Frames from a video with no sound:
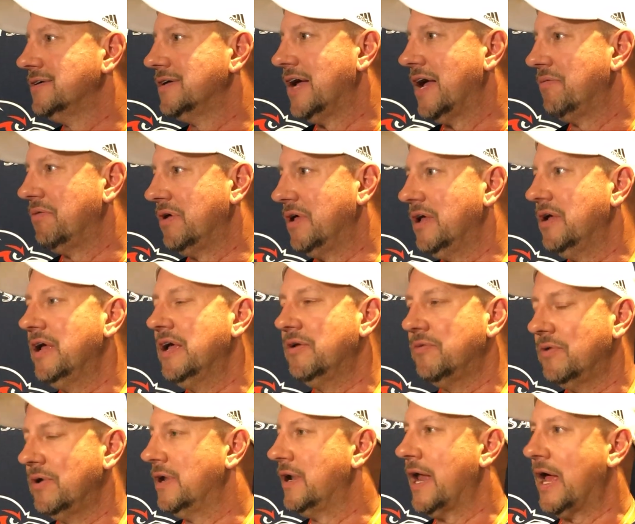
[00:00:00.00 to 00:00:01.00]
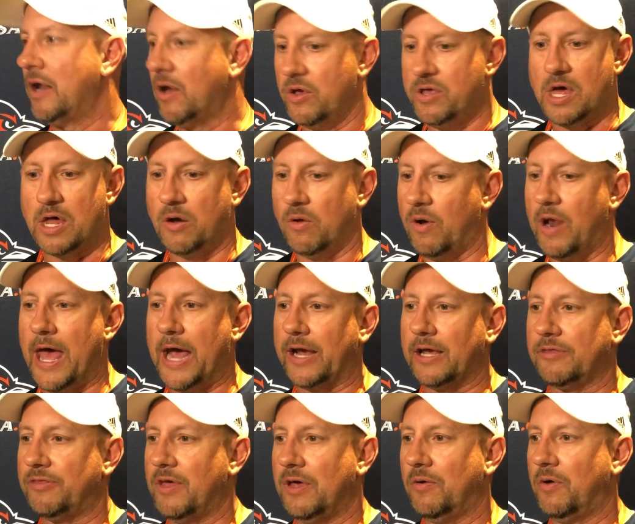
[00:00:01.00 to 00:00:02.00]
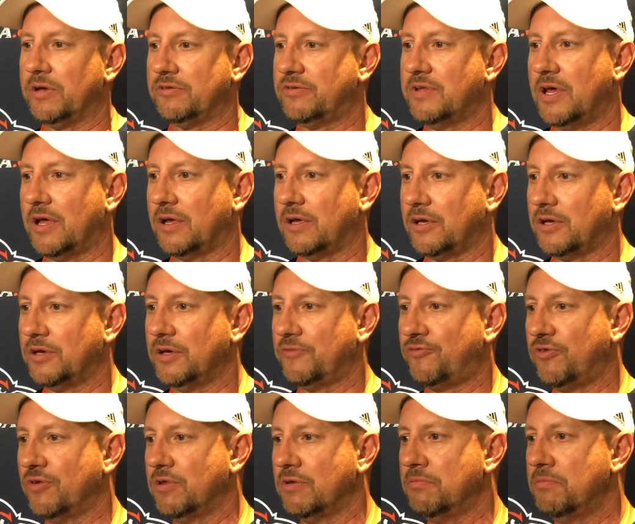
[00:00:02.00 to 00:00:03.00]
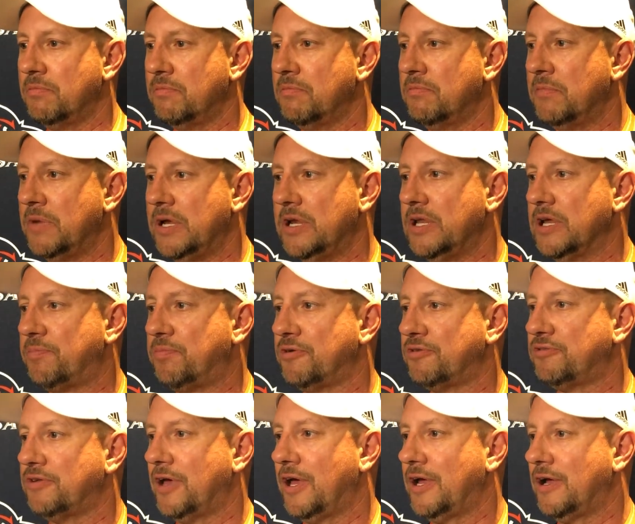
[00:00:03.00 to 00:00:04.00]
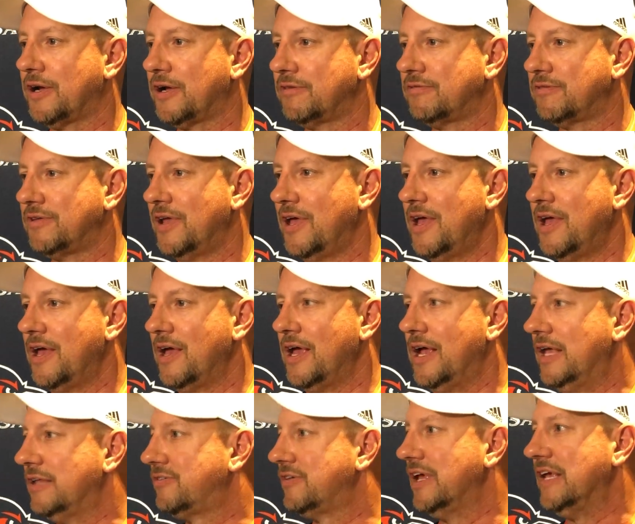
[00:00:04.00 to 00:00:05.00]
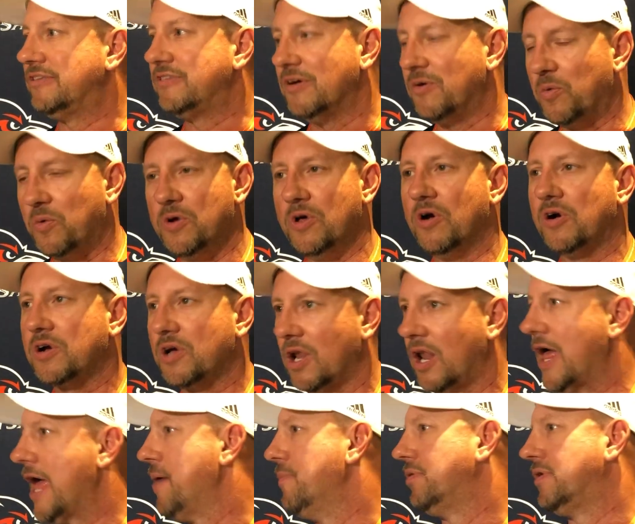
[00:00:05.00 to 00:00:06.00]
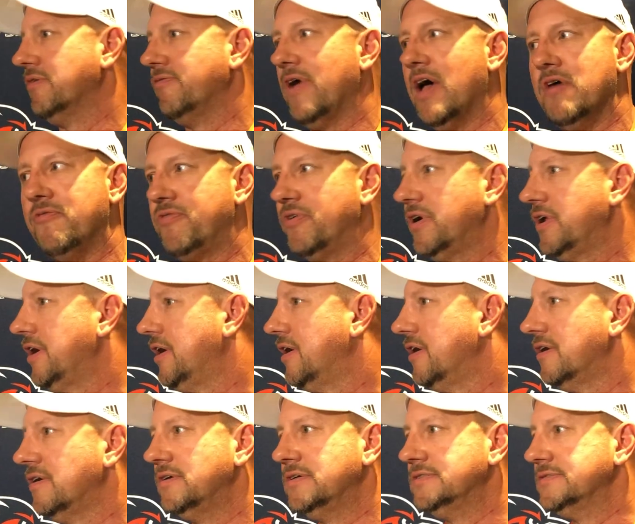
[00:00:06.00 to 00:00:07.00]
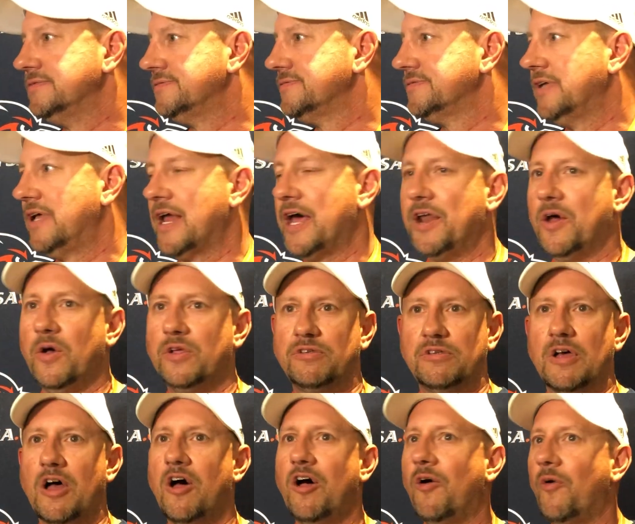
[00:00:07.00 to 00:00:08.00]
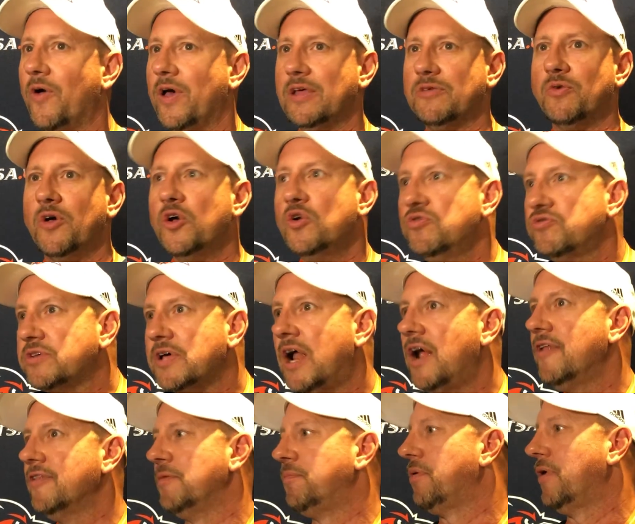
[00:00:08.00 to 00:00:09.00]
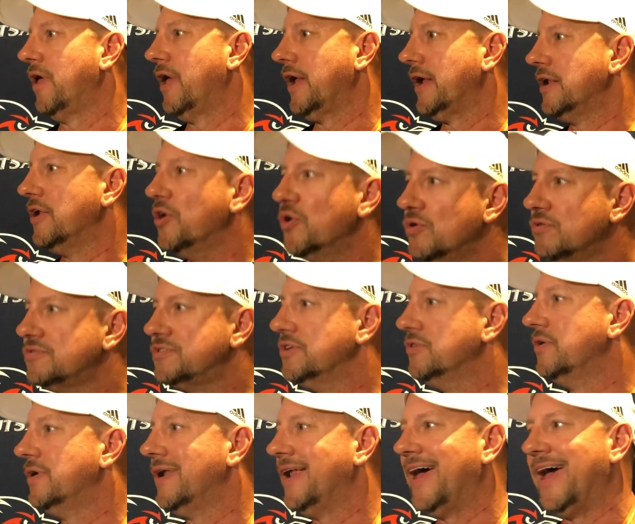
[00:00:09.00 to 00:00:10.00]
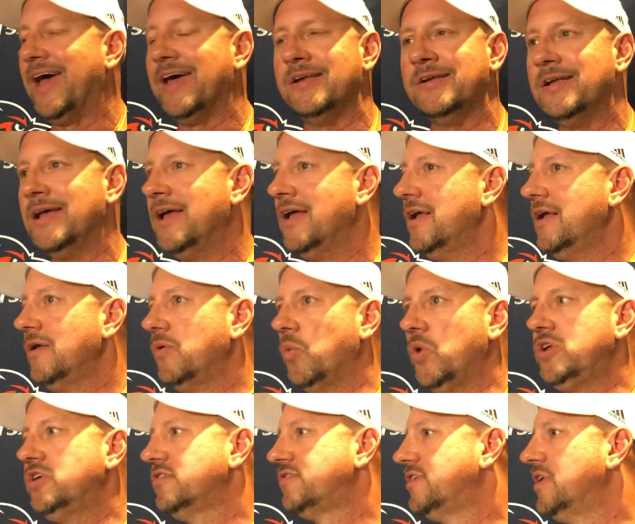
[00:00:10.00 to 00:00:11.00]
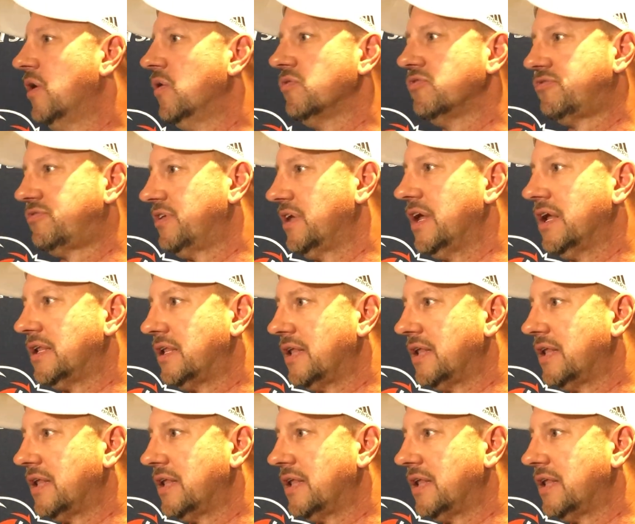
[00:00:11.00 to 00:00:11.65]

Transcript: I mean, it, it, and I know y'all don't like it that way. It's not good for the media per se because it's it's a real collaborative effort here. And I know it's always well, who's calling the play and who's doing that, and we just don't see it